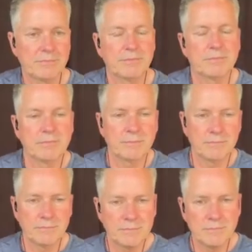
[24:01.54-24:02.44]

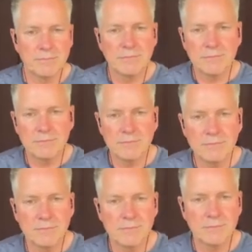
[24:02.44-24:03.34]

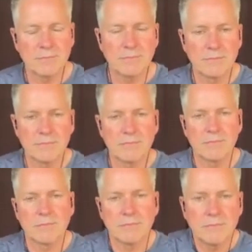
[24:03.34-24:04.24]

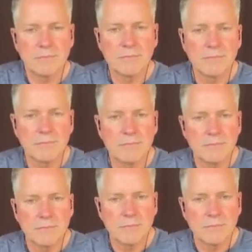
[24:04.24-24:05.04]
The person shown says nothing.